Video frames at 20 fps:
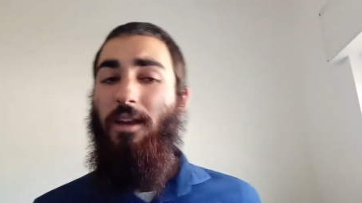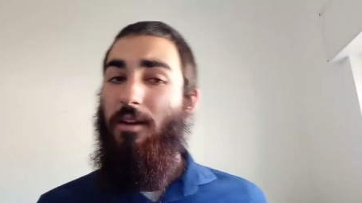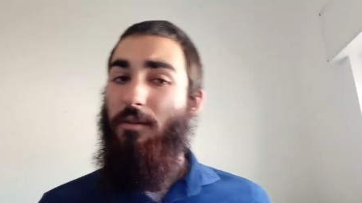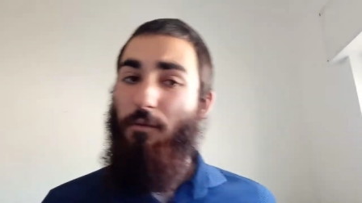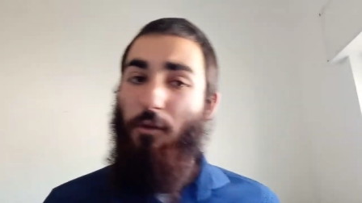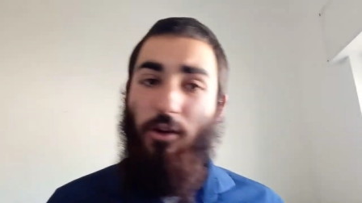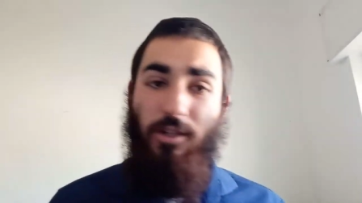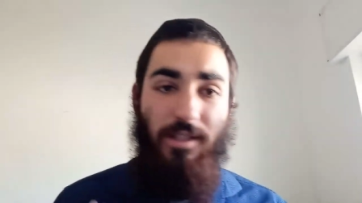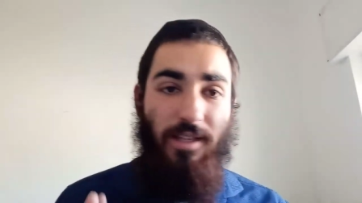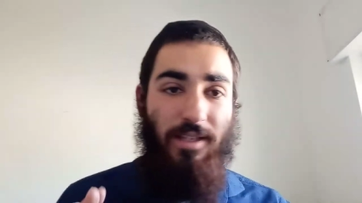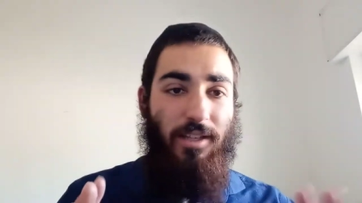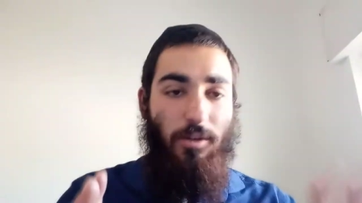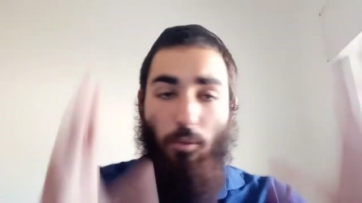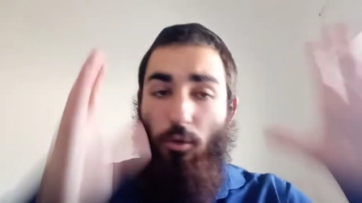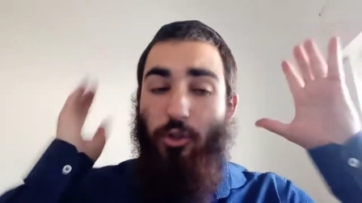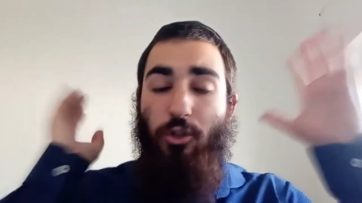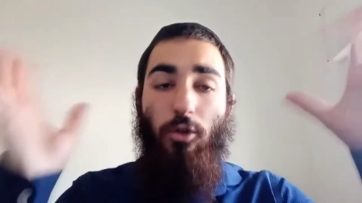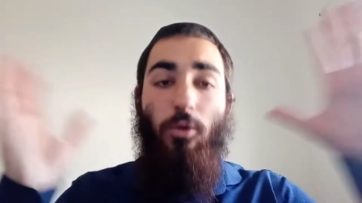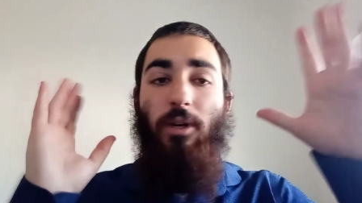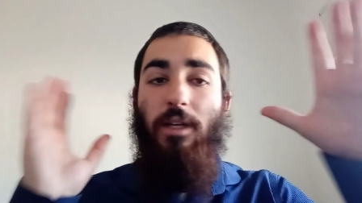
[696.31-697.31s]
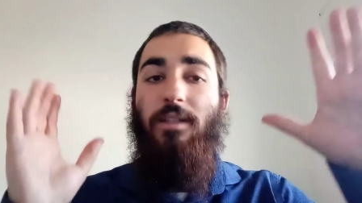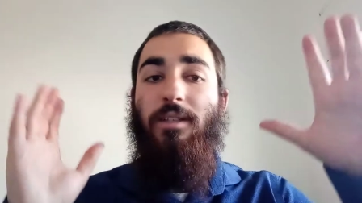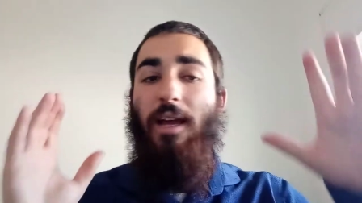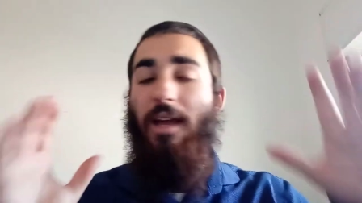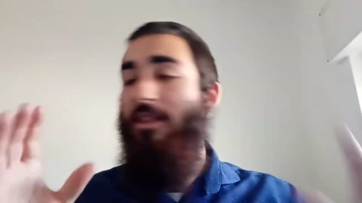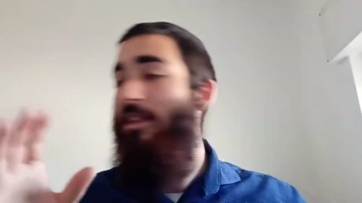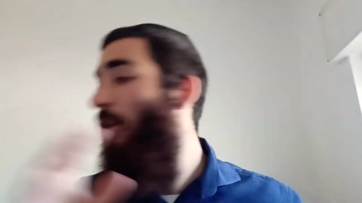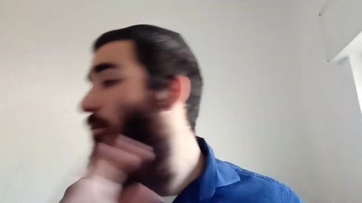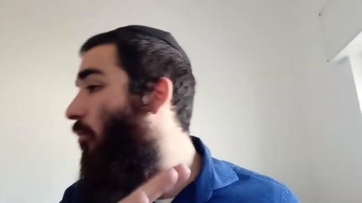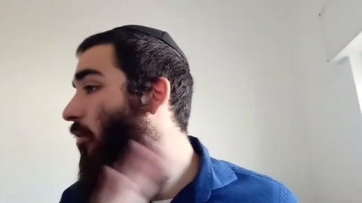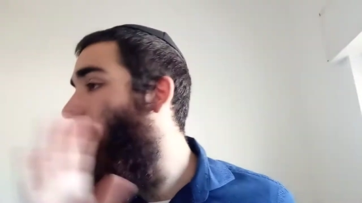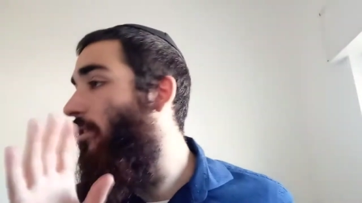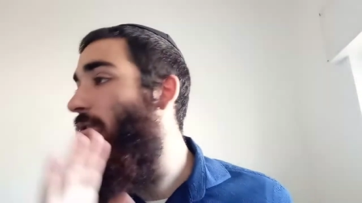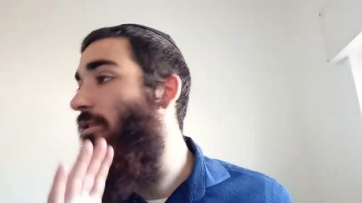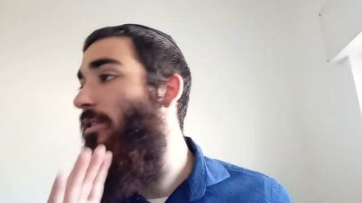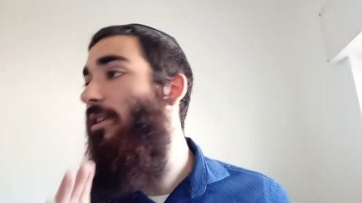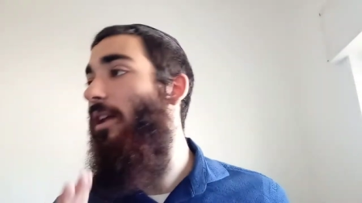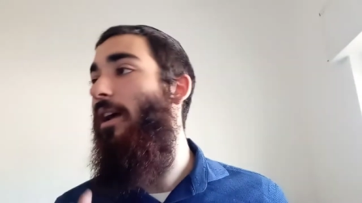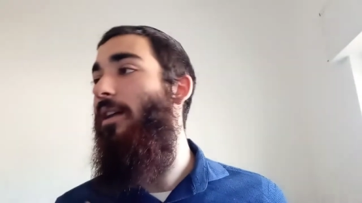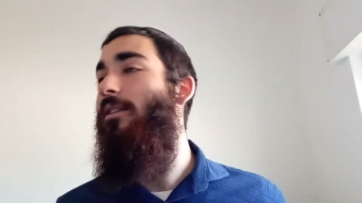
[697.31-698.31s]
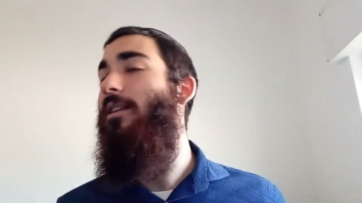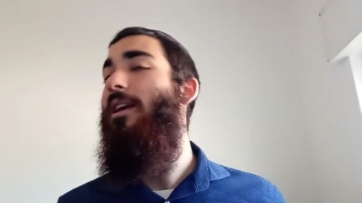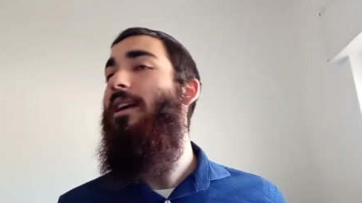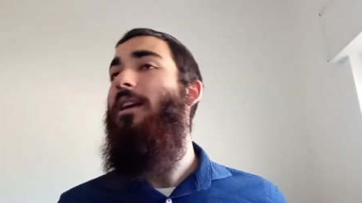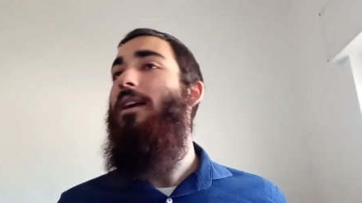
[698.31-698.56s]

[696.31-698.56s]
First they said, we'll do it, and then we'll understand.